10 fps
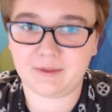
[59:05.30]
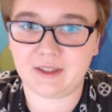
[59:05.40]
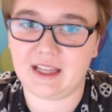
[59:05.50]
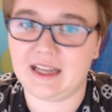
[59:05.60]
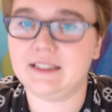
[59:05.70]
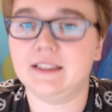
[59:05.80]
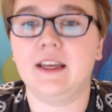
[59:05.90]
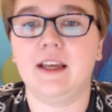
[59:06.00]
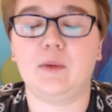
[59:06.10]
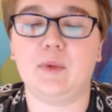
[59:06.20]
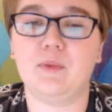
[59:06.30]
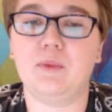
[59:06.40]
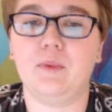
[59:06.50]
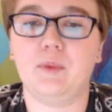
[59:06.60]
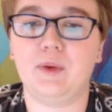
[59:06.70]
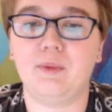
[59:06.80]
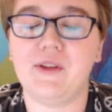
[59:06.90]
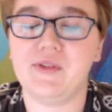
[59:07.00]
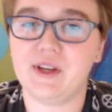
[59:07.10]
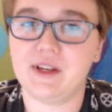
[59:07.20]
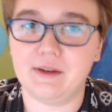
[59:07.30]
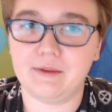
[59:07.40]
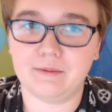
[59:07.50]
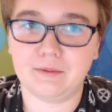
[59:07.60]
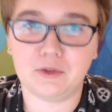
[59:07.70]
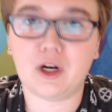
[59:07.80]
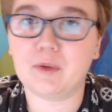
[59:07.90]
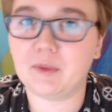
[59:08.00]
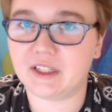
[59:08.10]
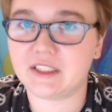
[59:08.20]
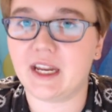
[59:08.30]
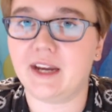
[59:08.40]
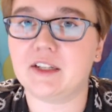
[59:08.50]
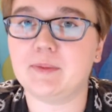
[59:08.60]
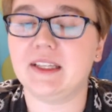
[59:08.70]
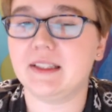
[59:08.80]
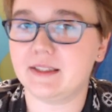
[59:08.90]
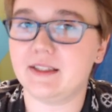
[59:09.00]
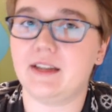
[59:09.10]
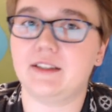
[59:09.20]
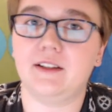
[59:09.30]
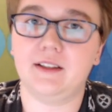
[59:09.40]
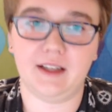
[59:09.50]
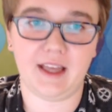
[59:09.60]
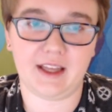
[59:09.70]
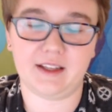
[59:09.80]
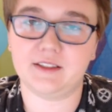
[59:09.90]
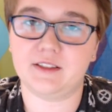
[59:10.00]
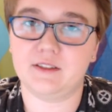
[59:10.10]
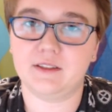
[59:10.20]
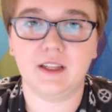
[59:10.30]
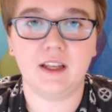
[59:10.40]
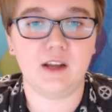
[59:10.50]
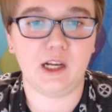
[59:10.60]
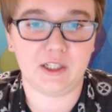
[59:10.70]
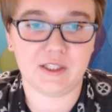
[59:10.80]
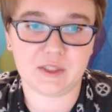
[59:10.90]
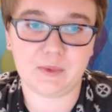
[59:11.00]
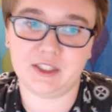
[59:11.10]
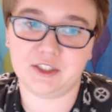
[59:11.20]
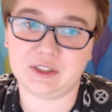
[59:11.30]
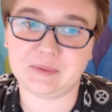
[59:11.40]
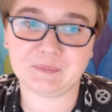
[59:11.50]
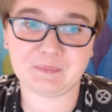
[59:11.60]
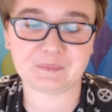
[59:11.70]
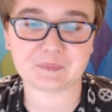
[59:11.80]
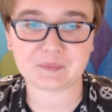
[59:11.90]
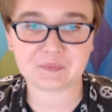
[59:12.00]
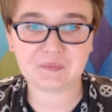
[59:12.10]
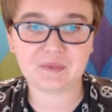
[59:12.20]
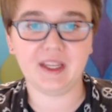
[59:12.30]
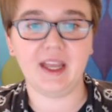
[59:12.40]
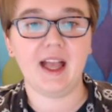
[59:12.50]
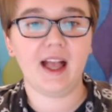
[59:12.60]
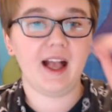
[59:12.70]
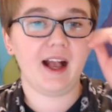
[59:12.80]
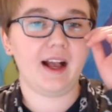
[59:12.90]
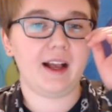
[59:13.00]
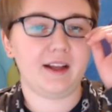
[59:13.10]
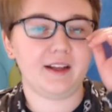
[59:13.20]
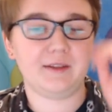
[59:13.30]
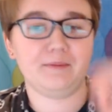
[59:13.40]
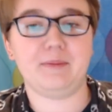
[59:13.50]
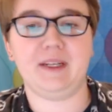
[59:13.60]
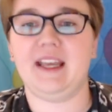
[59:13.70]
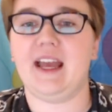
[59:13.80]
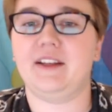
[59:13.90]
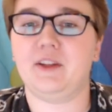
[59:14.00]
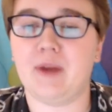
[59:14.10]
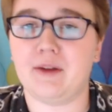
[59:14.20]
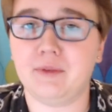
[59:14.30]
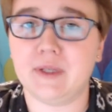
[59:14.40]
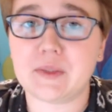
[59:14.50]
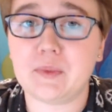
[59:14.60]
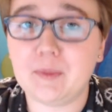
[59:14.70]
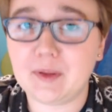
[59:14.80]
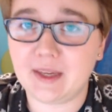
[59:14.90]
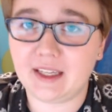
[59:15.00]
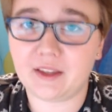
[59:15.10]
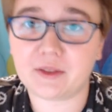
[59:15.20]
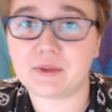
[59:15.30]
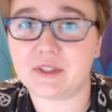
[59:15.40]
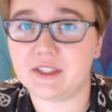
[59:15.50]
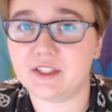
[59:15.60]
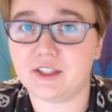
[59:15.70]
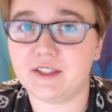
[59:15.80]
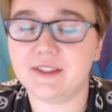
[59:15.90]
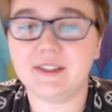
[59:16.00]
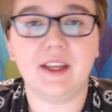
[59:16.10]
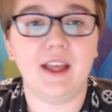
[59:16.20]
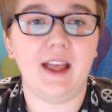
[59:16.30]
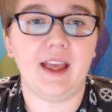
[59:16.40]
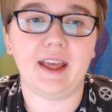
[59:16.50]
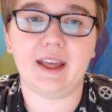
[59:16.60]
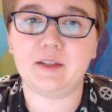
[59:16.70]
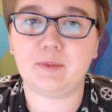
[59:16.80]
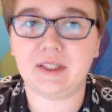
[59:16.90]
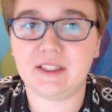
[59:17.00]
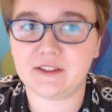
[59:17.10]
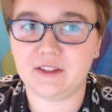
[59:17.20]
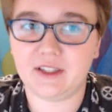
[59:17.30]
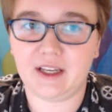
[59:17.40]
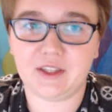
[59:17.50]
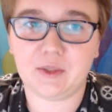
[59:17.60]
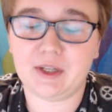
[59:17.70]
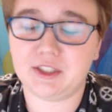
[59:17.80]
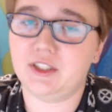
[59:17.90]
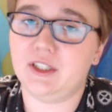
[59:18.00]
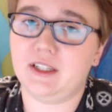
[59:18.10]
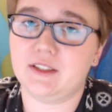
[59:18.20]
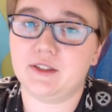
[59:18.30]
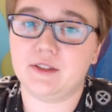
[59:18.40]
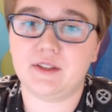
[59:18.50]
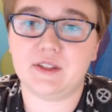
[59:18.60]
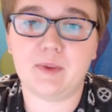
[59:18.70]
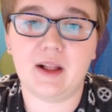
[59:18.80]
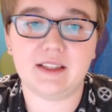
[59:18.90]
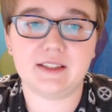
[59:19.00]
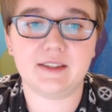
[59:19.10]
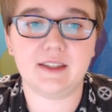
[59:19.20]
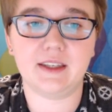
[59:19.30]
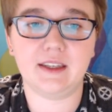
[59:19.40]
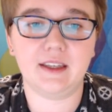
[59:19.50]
light. We want the normal wear and tear to be incidental and non-consequential. But again, the referees will be making those decisions, and please look at the question and answers as well as the